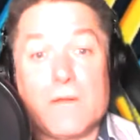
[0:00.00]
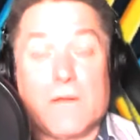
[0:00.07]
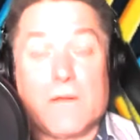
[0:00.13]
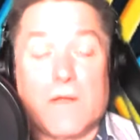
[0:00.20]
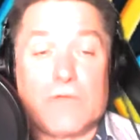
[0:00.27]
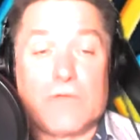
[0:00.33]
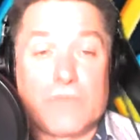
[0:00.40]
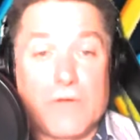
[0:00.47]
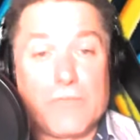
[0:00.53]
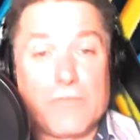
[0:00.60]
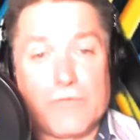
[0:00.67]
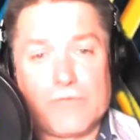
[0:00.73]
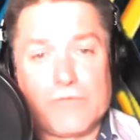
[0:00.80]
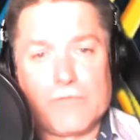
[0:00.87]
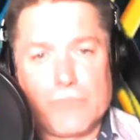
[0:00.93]
And John
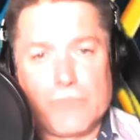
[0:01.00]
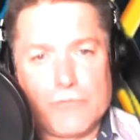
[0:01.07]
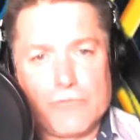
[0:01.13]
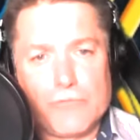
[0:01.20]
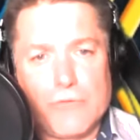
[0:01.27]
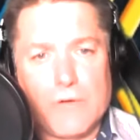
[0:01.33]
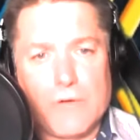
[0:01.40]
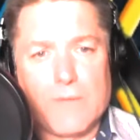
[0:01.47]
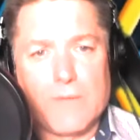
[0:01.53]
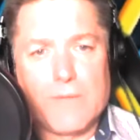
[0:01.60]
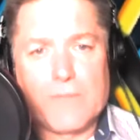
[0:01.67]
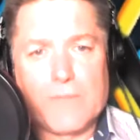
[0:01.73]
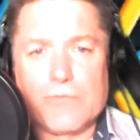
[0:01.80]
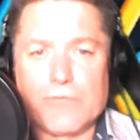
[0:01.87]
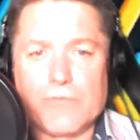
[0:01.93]
Voight said, well, sure, I'm
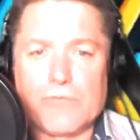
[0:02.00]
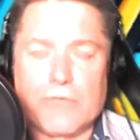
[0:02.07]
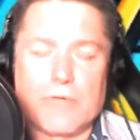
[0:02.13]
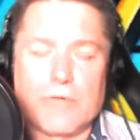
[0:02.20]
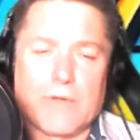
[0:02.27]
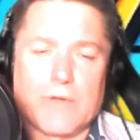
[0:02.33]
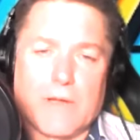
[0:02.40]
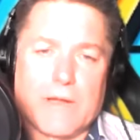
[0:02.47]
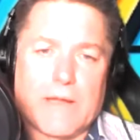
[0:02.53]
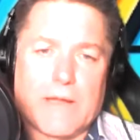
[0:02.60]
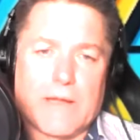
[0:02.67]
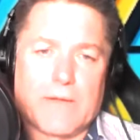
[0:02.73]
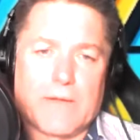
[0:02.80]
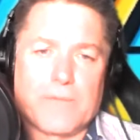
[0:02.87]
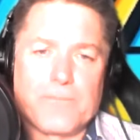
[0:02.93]
absolutely certain I
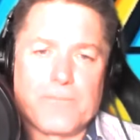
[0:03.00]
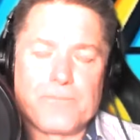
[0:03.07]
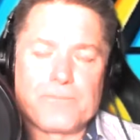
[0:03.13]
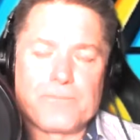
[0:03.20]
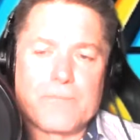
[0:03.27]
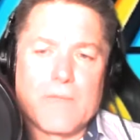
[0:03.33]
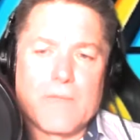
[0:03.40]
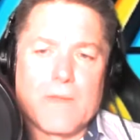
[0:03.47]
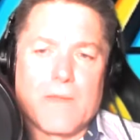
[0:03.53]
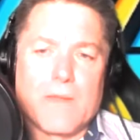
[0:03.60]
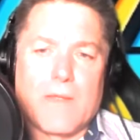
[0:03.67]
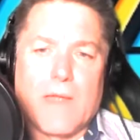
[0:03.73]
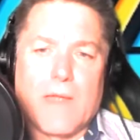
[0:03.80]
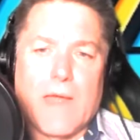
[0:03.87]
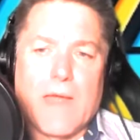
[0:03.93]

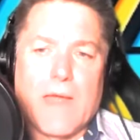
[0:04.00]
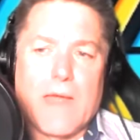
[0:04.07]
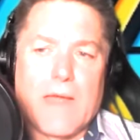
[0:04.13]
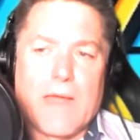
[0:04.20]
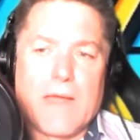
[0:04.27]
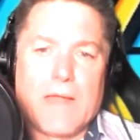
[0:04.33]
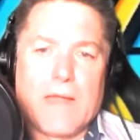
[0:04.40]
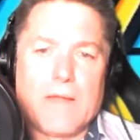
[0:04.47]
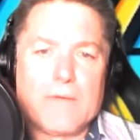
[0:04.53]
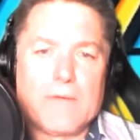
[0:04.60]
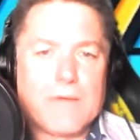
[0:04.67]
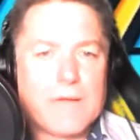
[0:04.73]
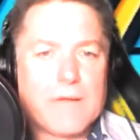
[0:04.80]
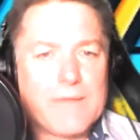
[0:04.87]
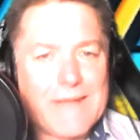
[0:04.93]
can. And
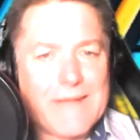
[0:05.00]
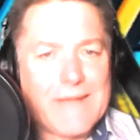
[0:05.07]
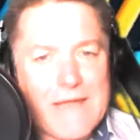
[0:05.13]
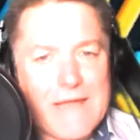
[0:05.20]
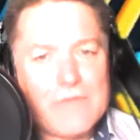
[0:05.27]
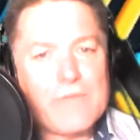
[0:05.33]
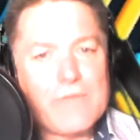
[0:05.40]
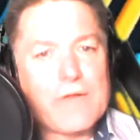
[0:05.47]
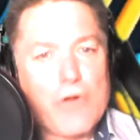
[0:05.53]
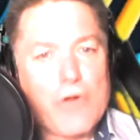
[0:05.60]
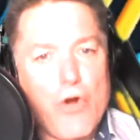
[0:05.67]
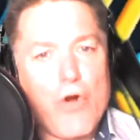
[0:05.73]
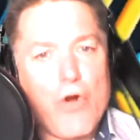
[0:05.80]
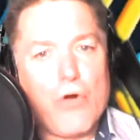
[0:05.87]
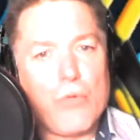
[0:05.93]
the end of the
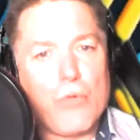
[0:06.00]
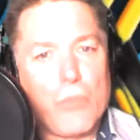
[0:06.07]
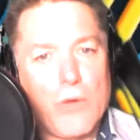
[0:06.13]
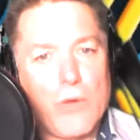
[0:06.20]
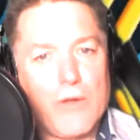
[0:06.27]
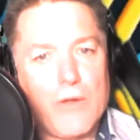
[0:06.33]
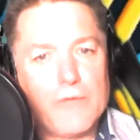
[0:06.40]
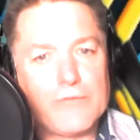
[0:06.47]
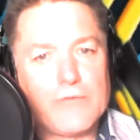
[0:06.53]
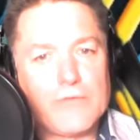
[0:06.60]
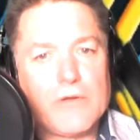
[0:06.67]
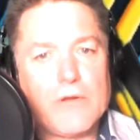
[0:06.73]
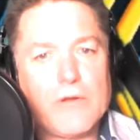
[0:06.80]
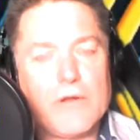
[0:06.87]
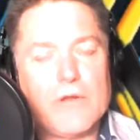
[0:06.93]
call was,
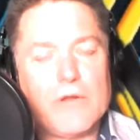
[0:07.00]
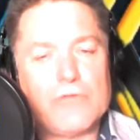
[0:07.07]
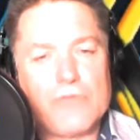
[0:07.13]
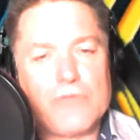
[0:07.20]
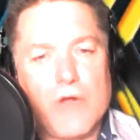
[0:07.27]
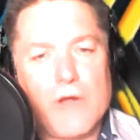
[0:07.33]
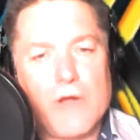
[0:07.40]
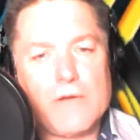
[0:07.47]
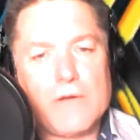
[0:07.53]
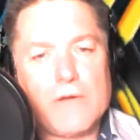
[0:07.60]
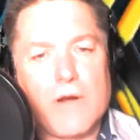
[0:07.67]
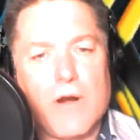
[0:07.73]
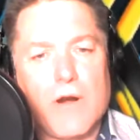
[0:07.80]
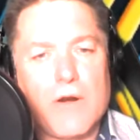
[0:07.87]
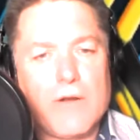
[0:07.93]
John,
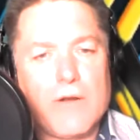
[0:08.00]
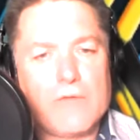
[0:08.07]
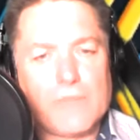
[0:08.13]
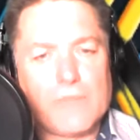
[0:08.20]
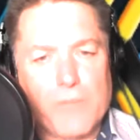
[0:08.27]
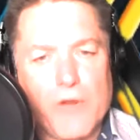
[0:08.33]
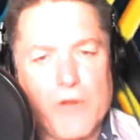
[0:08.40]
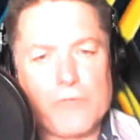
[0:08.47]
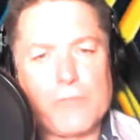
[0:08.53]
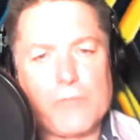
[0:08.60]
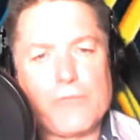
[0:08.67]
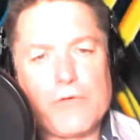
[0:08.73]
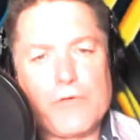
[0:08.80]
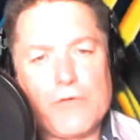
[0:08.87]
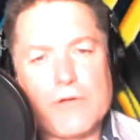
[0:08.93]
is it possible
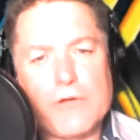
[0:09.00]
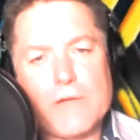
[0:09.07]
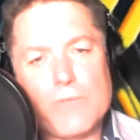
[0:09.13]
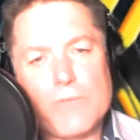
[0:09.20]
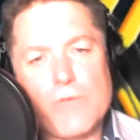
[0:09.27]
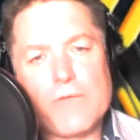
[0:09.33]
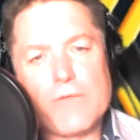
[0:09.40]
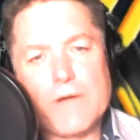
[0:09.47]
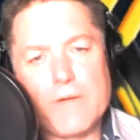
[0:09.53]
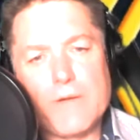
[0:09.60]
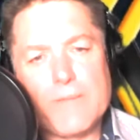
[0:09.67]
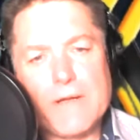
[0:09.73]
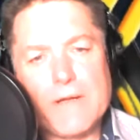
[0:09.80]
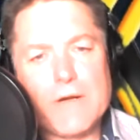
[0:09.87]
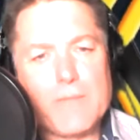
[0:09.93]
for you to come over here,
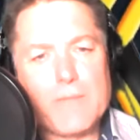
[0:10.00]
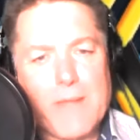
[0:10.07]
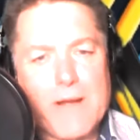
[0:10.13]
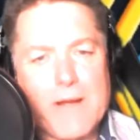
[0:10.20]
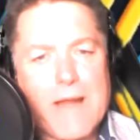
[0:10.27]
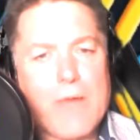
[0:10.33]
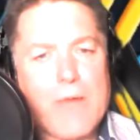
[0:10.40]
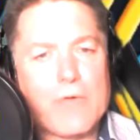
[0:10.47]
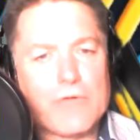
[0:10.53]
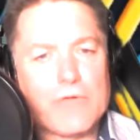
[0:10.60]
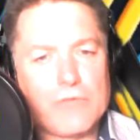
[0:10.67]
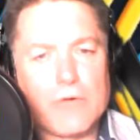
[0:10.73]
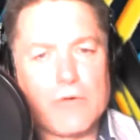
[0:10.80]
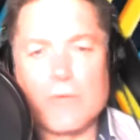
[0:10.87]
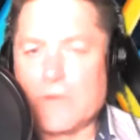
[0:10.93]
be here about an hour or
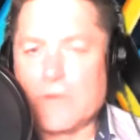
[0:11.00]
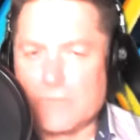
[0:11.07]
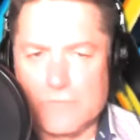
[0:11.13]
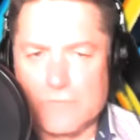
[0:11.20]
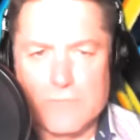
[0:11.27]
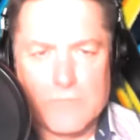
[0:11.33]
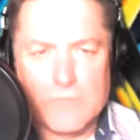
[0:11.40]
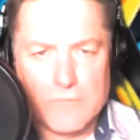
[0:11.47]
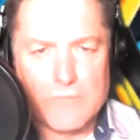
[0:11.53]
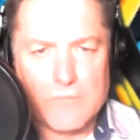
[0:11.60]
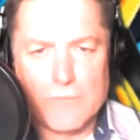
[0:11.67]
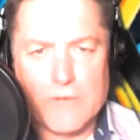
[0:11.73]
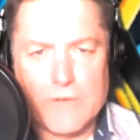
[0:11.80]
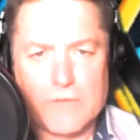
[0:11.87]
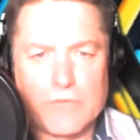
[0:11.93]
so, and
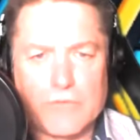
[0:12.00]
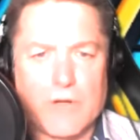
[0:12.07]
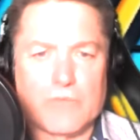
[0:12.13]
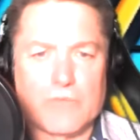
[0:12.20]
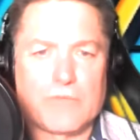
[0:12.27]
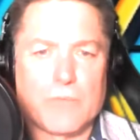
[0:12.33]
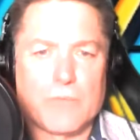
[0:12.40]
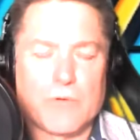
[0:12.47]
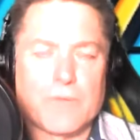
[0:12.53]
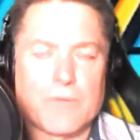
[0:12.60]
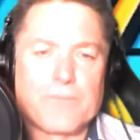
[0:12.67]
we can talk some more?